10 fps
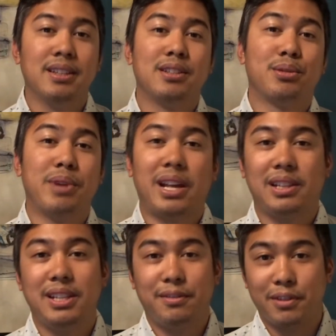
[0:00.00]

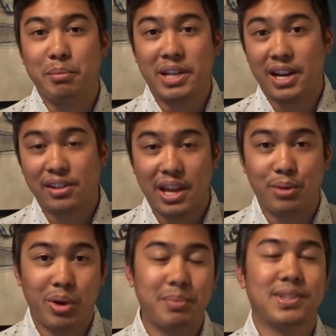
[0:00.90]
directly from an airline
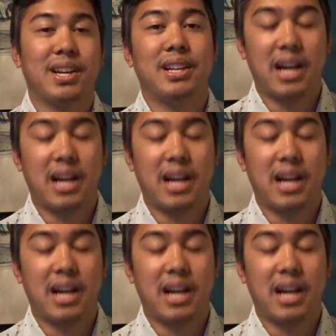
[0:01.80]
website,